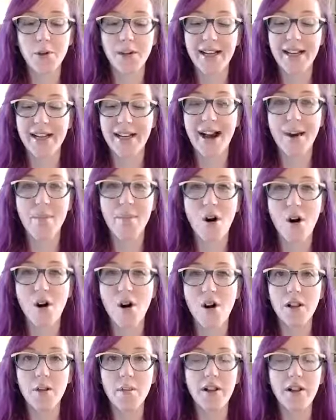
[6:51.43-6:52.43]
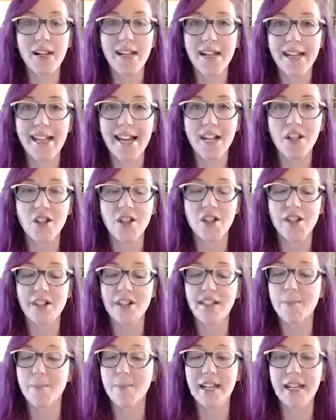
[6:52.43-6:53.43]
And I'm all about connection
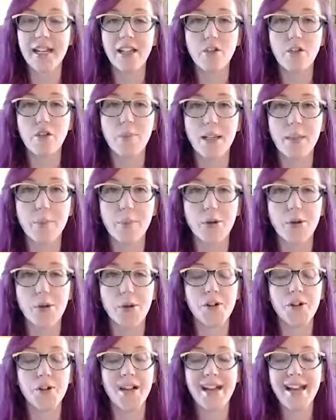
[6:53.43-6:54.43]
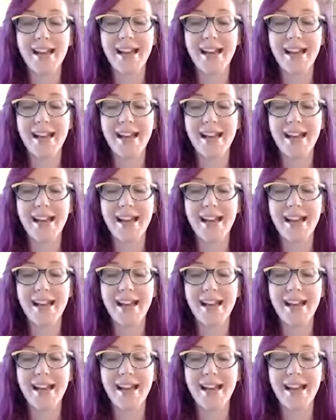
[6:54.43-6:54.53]
and meeting new people.